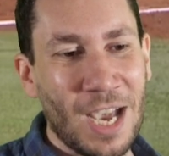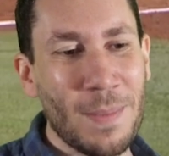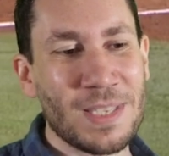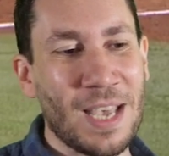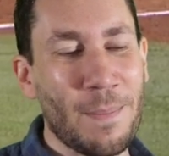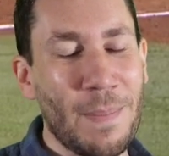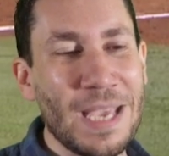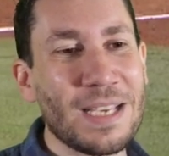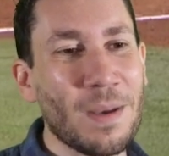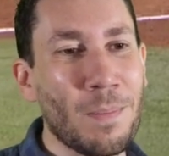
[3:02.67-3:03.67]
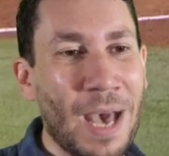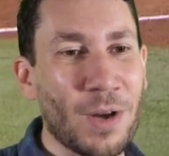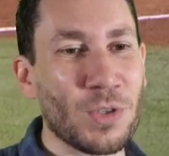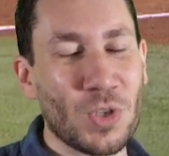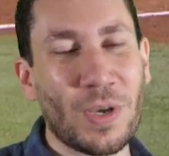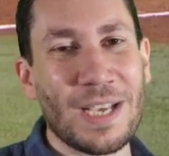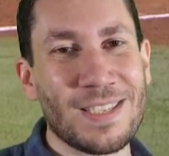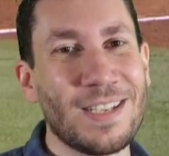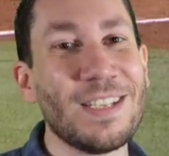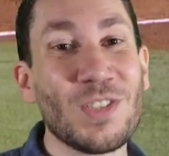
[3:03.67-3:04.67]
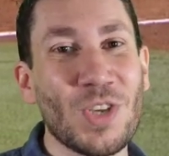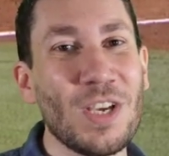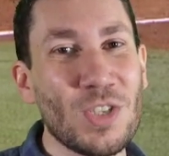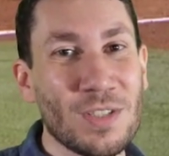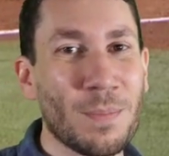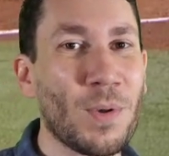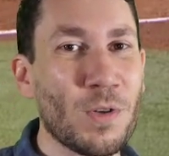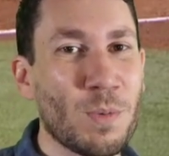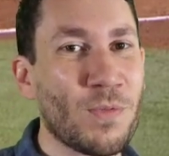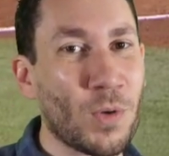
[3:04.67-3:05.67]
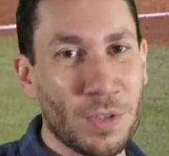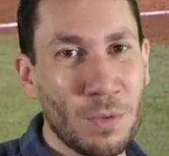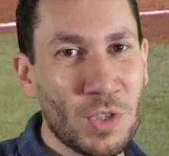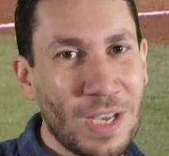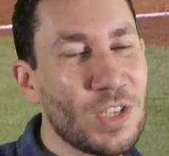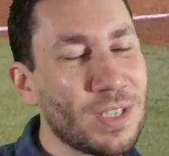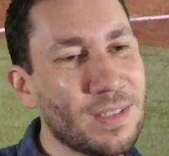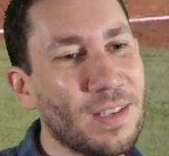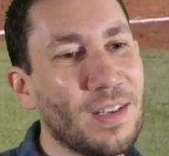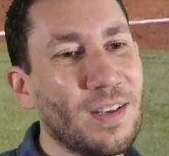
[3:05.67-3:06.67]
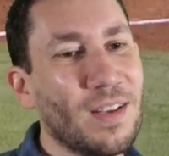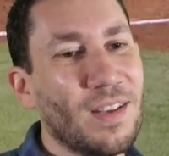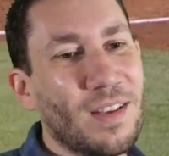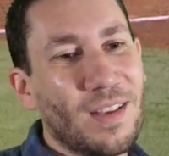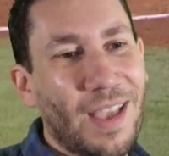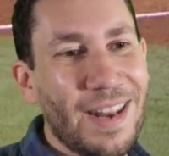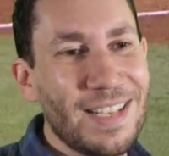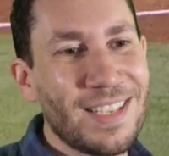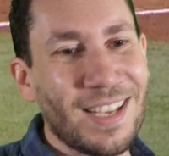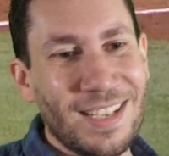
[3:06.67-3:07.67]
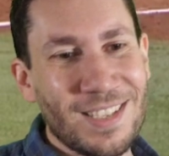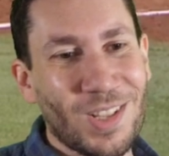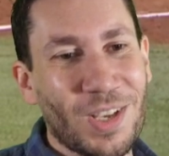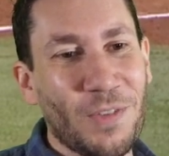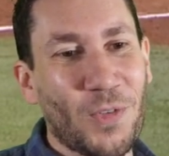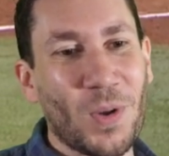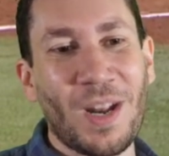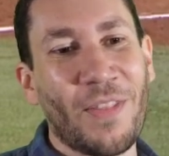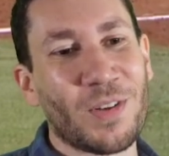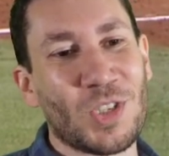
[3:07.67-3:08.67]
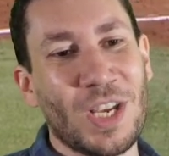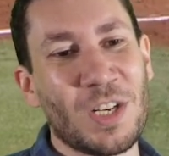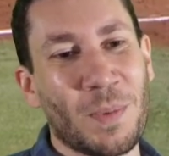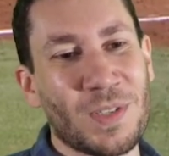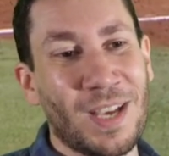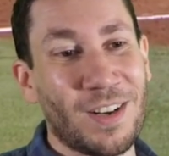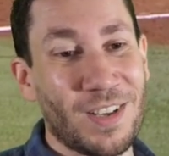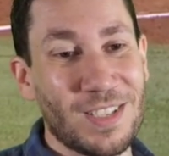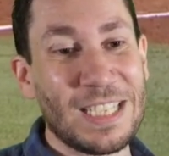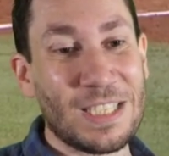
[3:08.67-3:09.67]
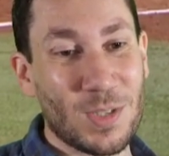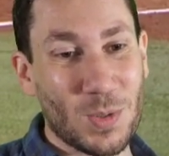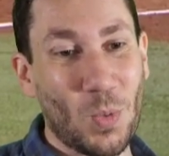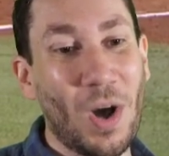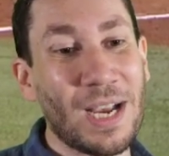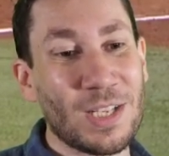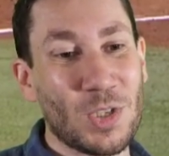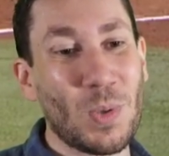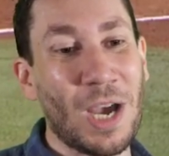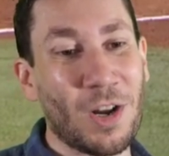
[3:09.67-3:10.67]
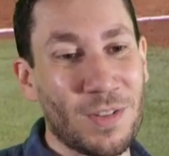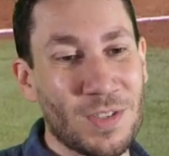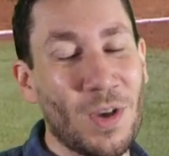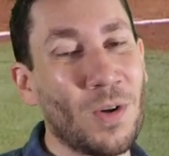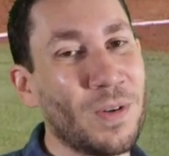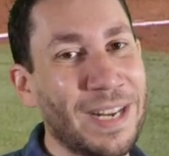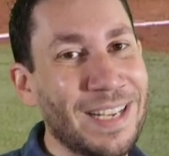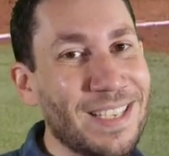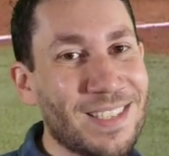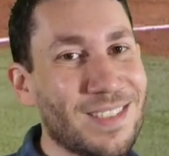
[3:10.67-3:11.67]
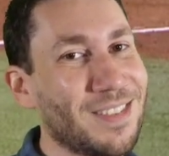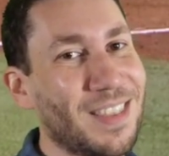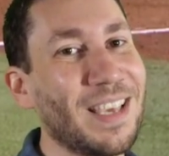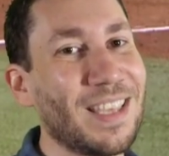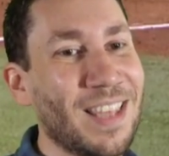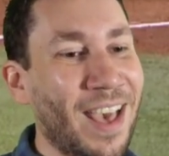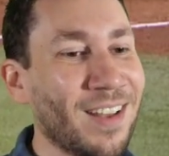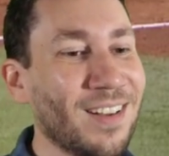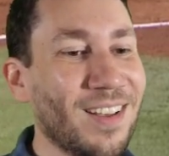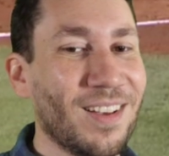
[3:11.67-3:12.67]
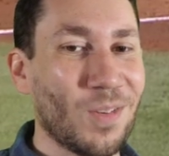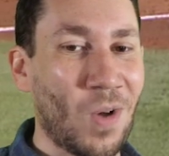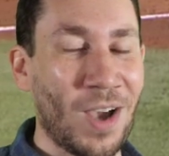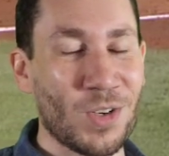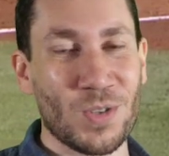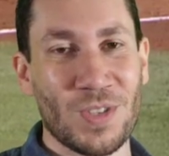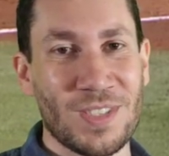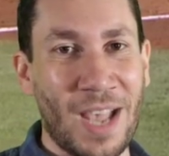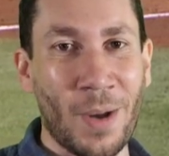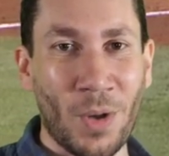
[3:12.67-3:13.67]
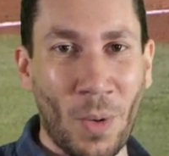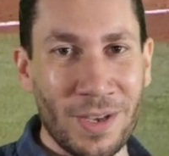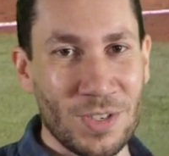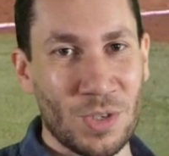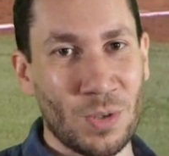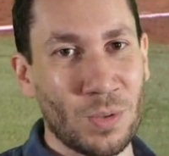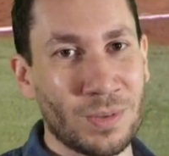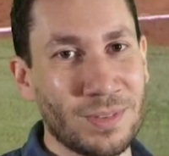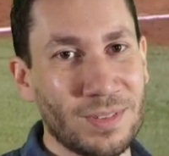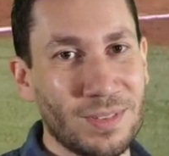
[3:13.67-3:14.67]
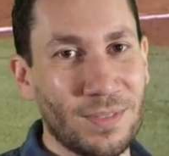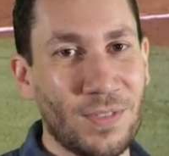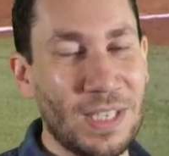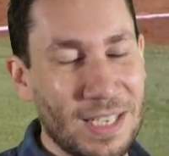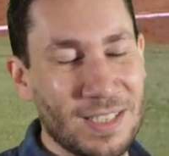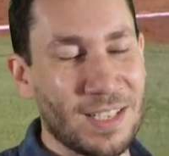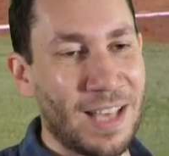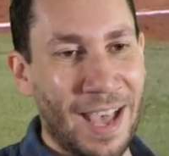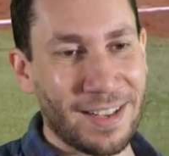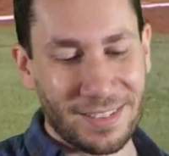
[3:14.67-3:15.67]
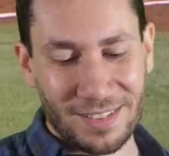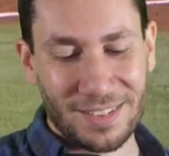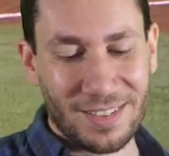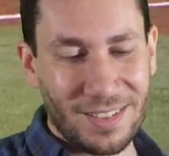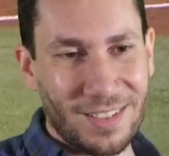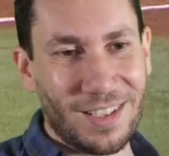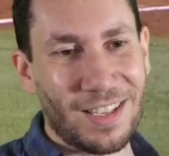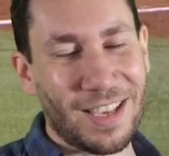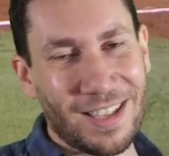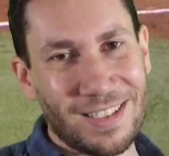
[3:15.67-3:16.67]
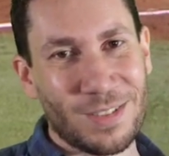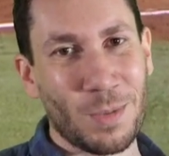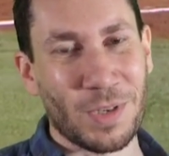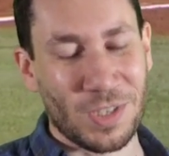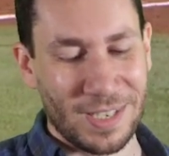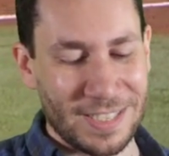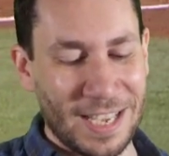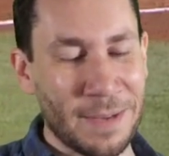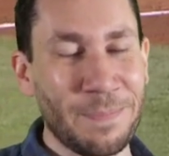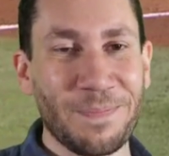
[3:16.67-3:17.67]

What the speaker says: is that make a batter showcase that he's changed his approach before you change it. And he did. He's looking for another changeup or slider because he swung it too out of the zone, and he's thinking that Rogers is now going to feed into that and get too much in his head.